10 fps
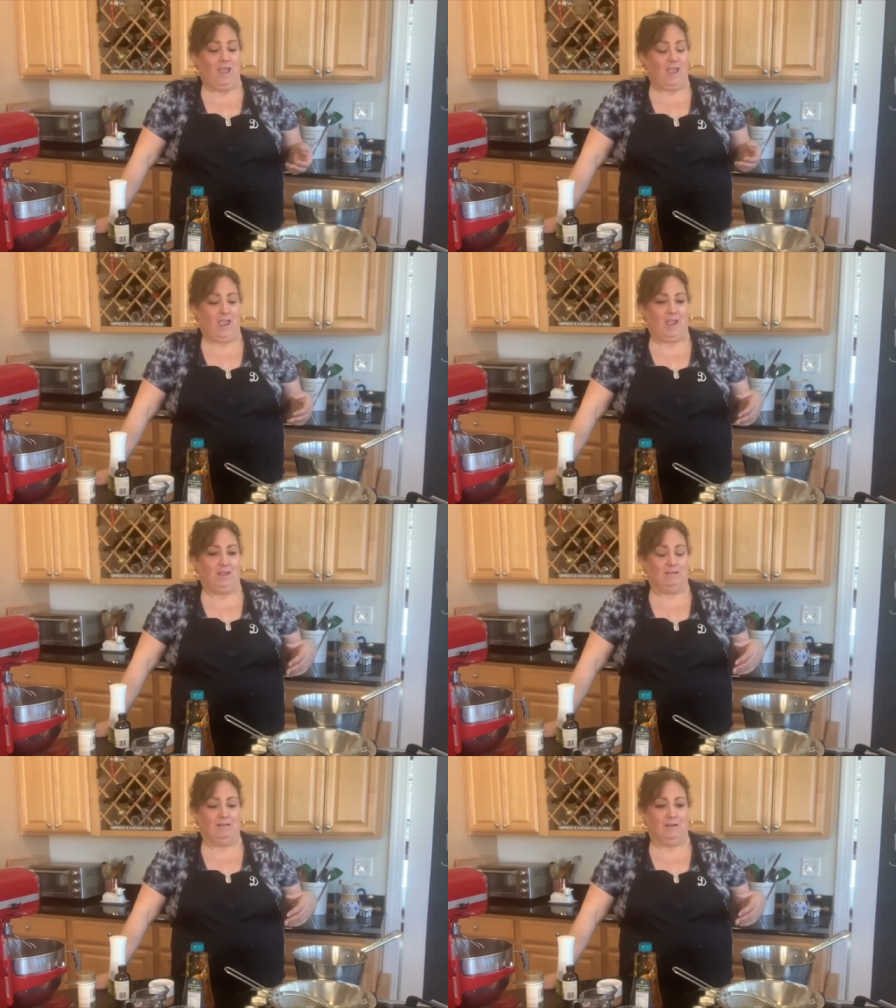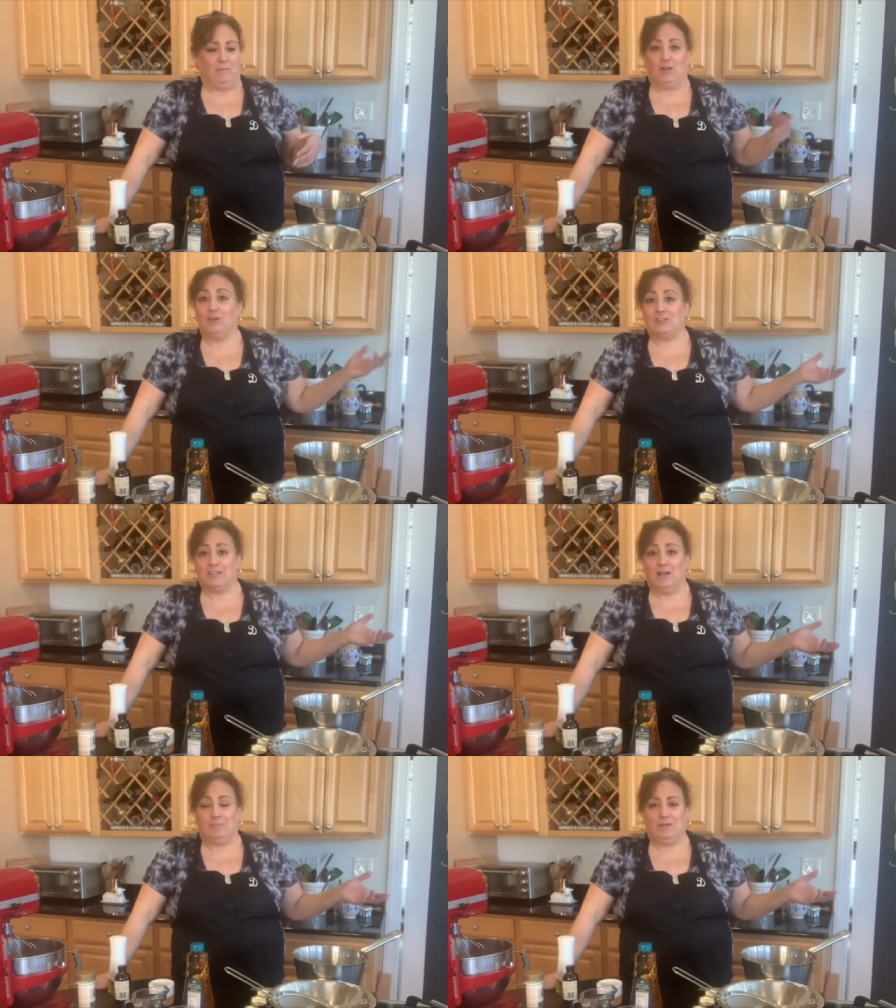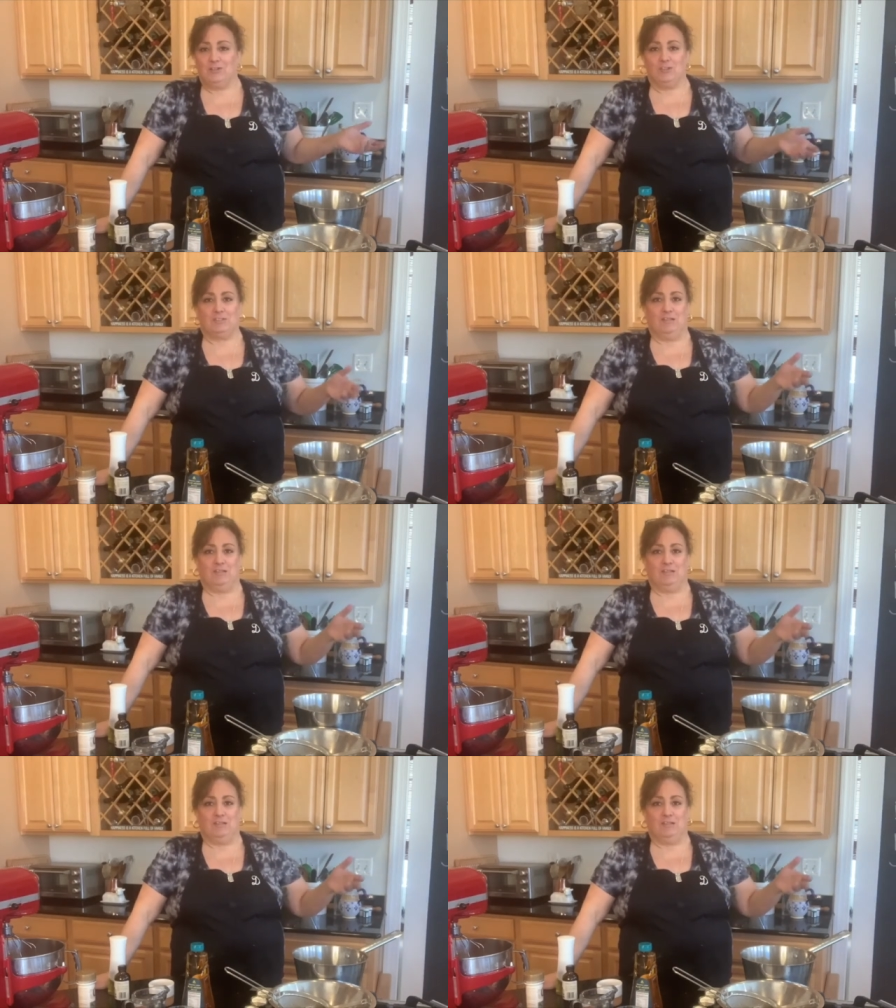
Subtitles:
And I looked it up and it just